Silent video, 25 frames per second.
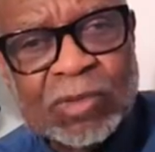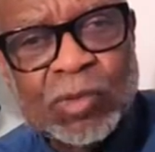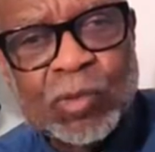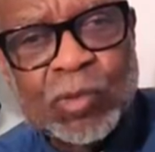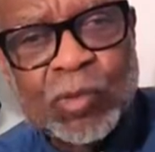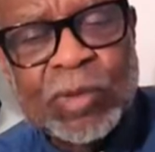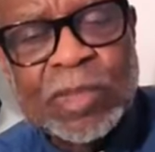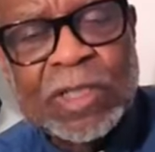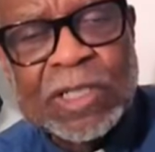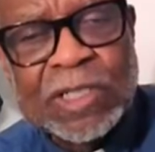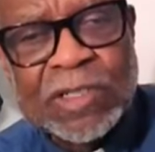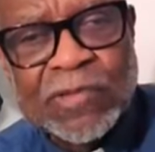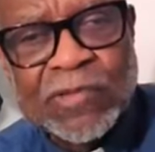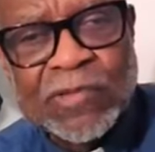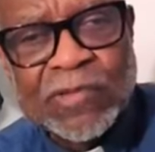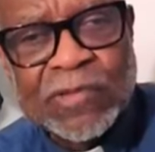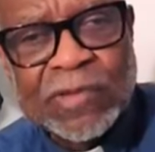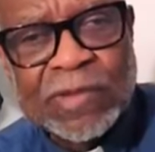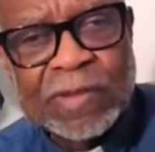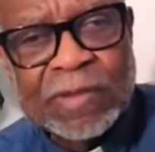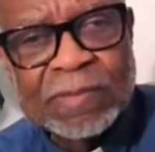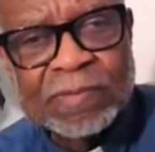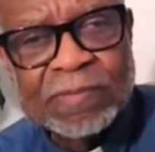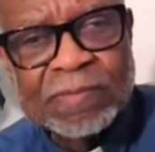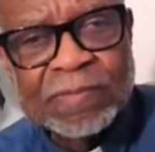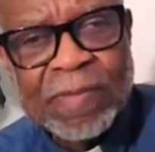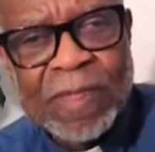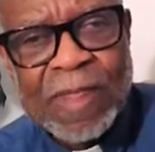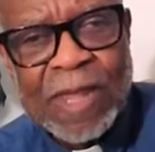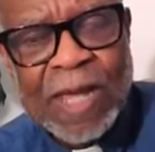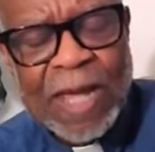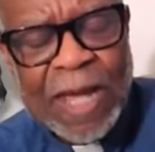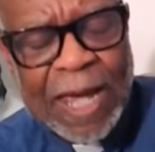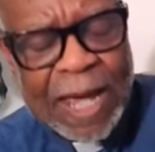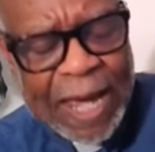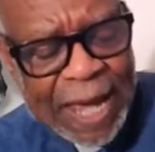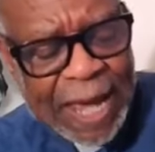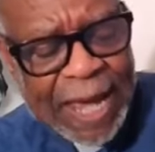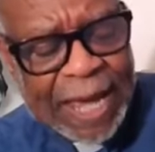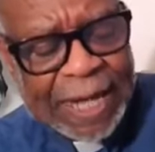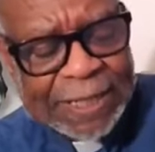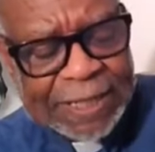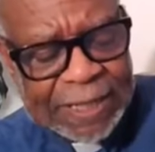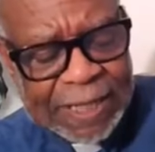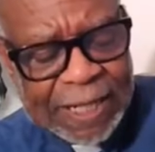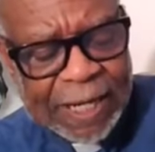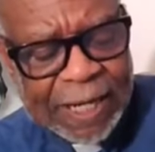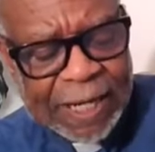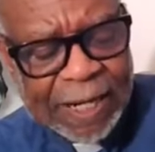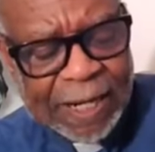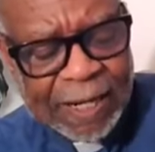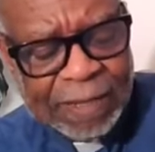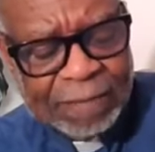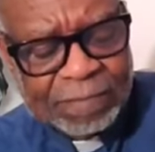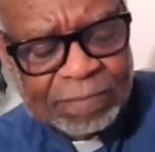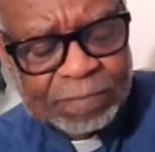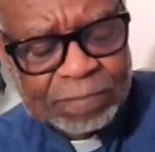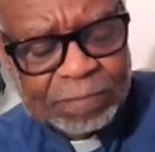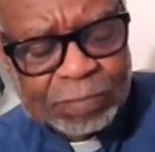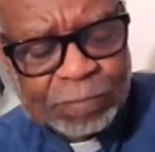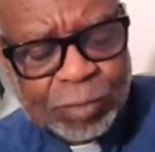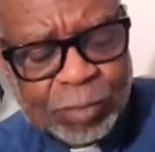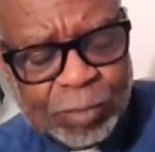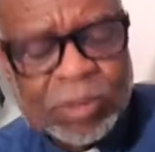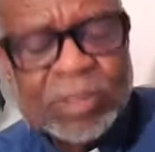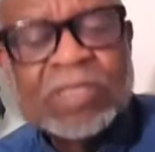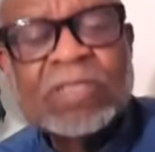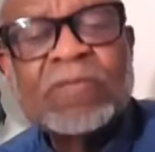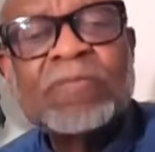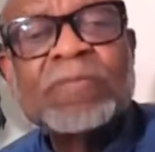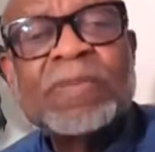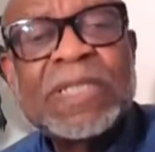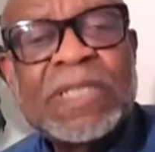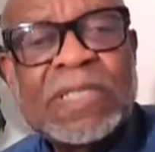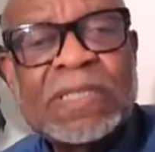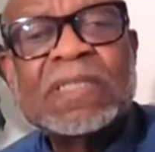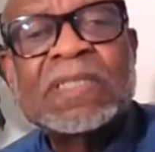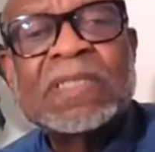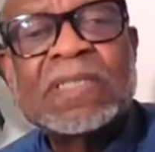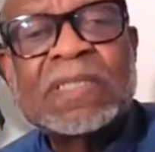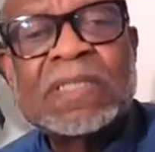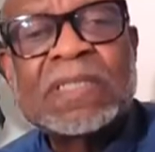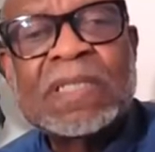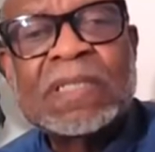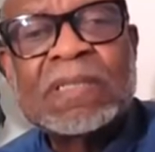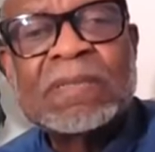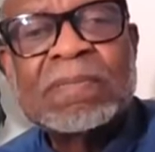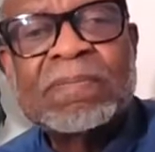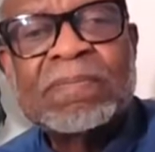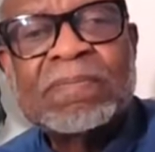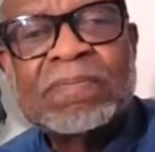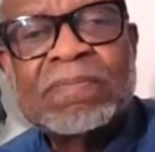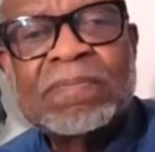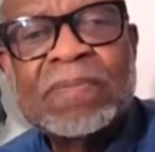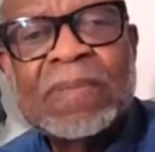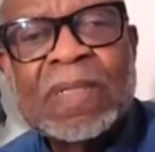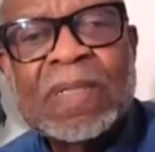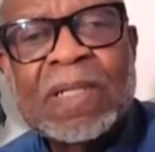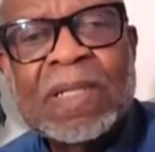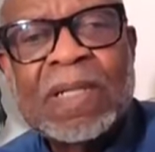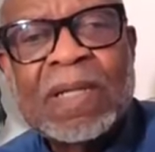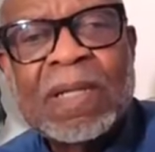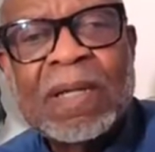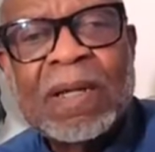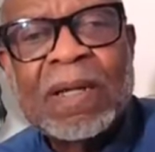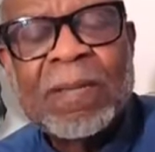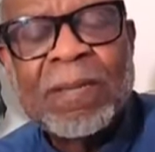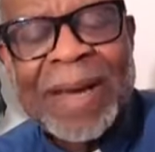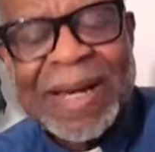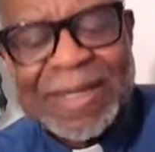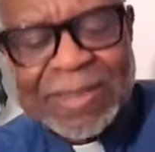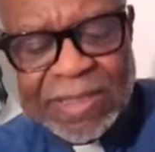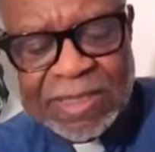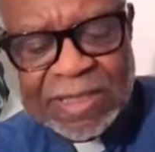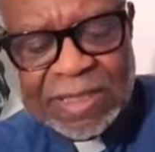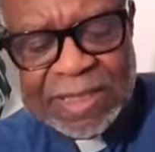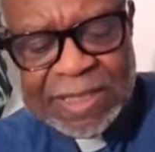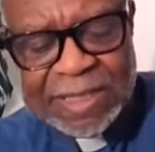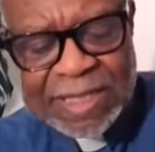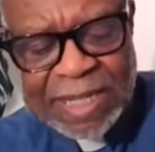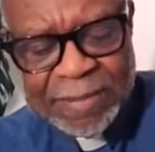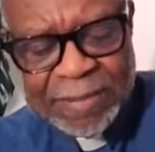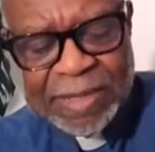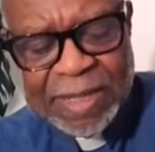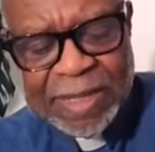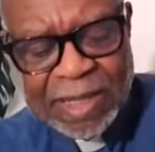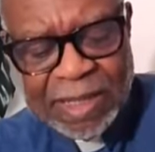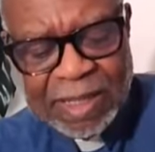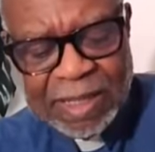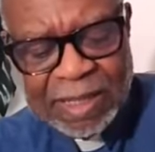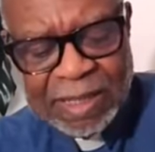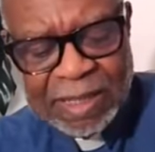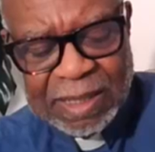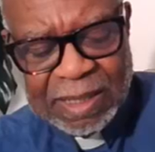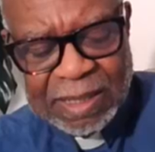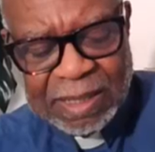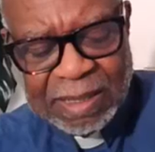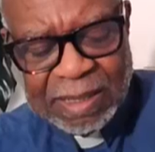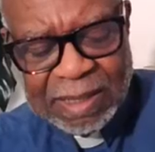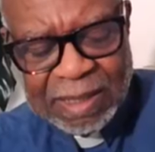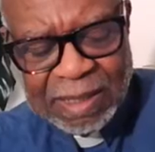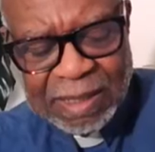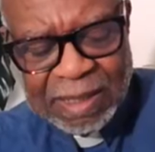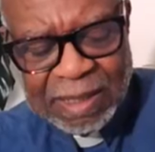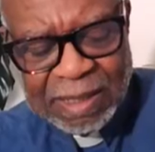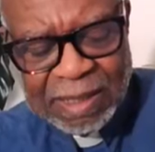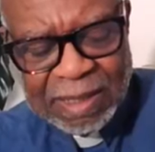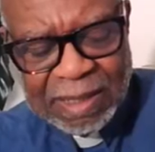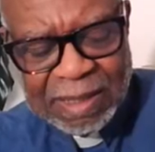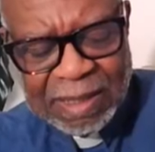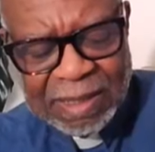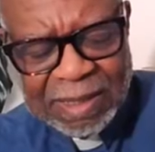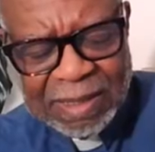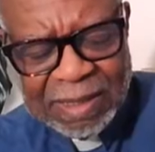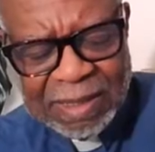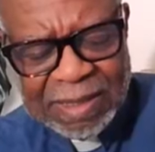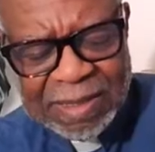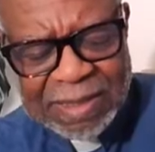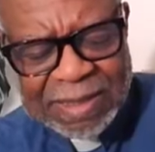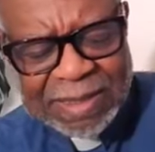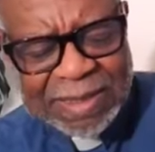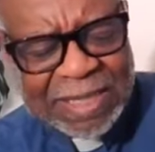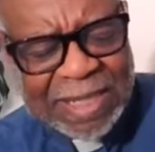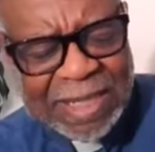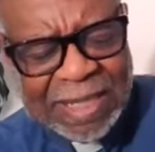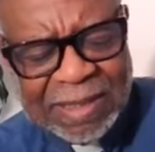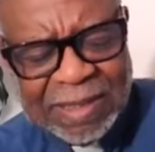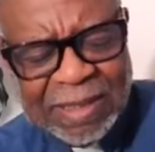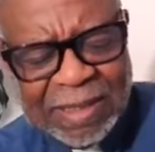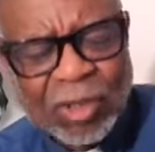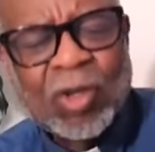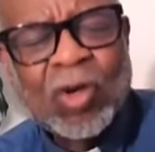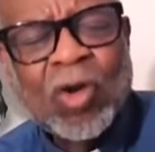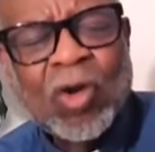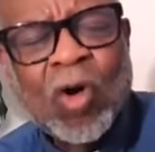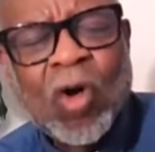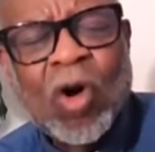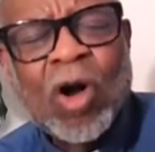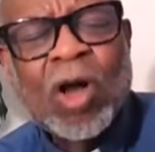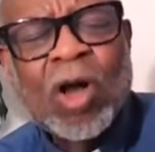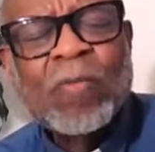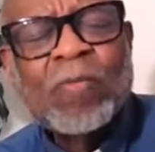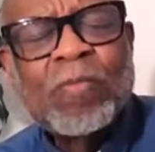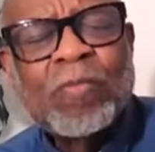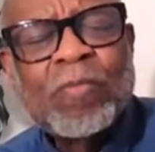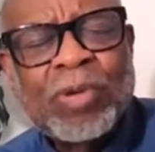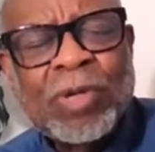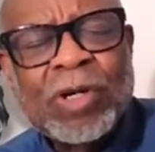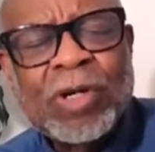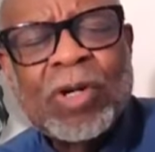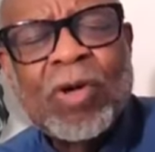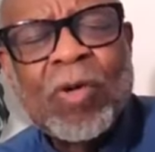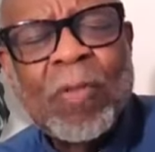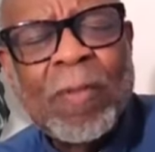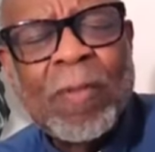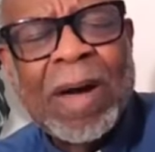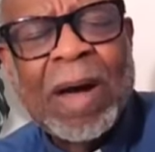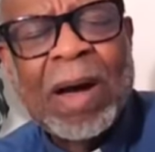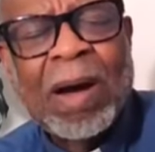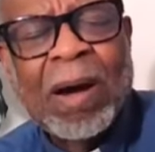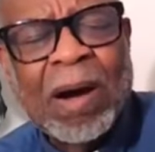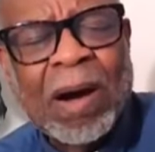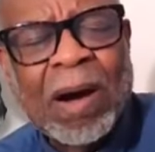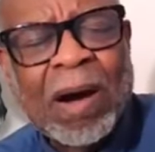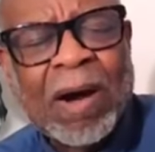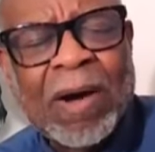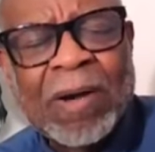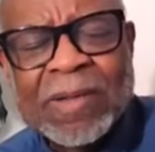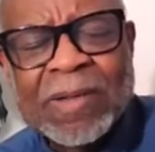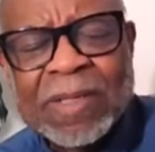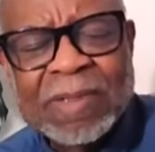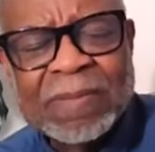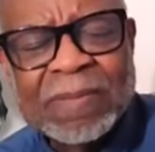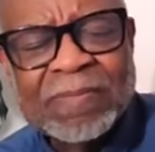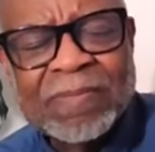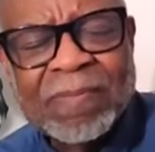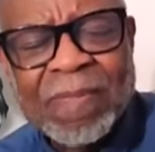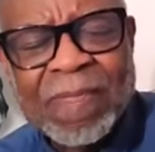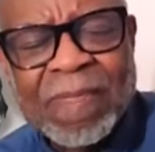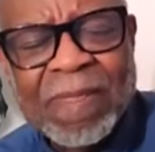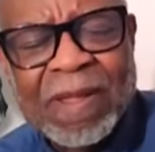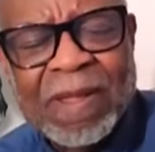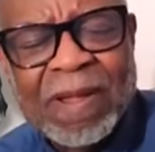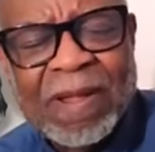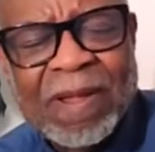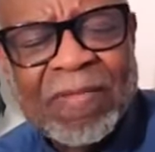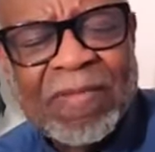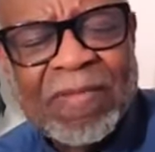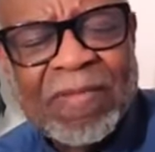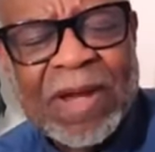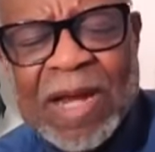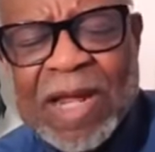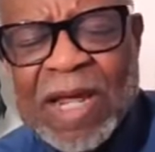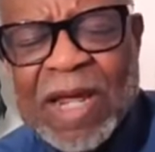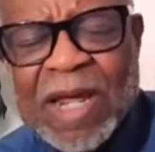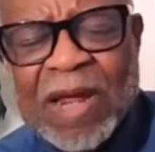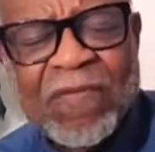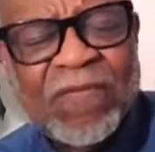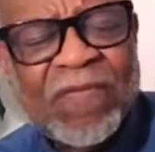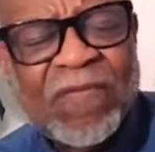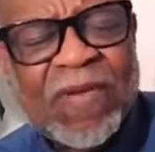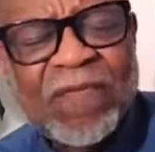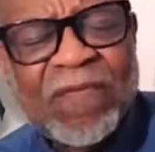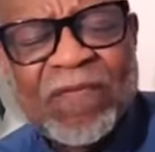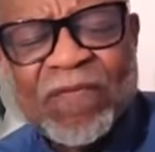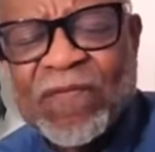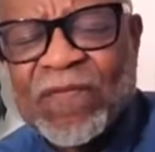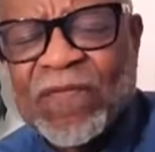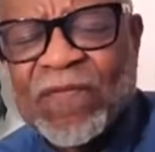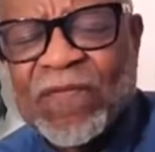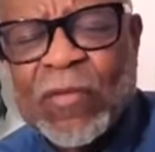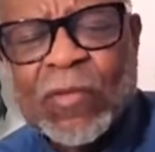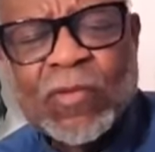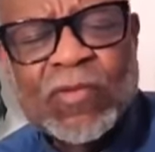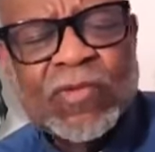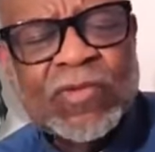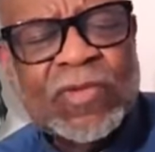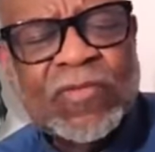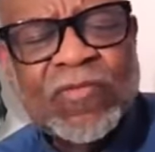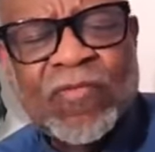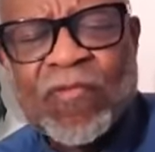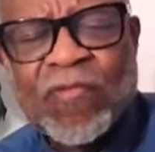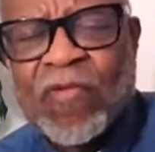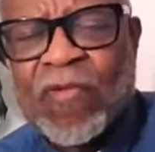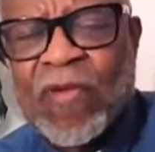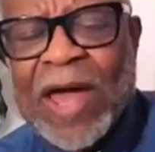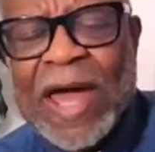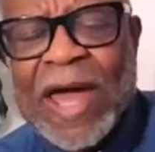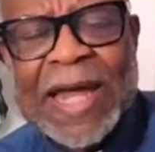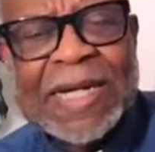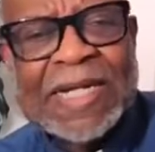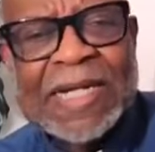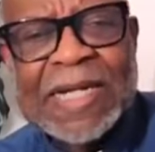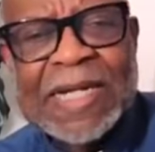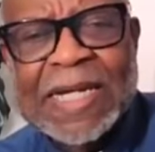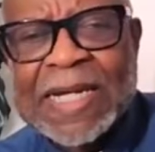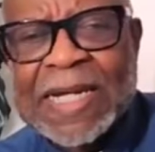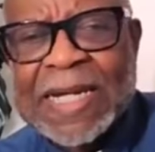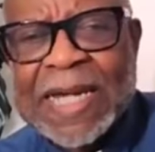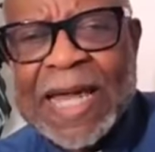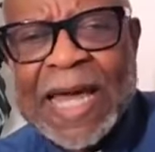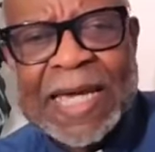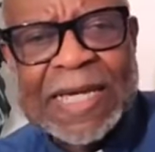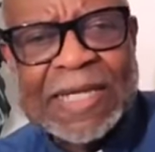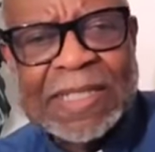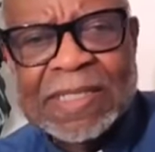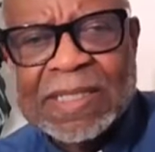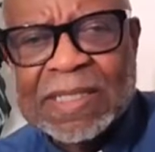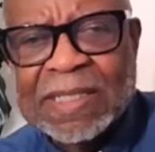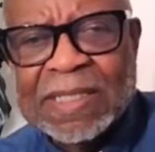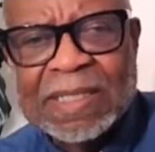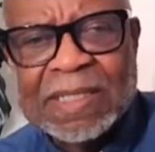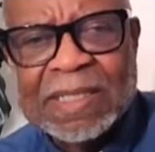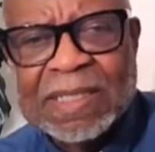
two years at uh, Prince of Peace, Pastor Debbie said, The Lord put it on my heart that every first Friday night,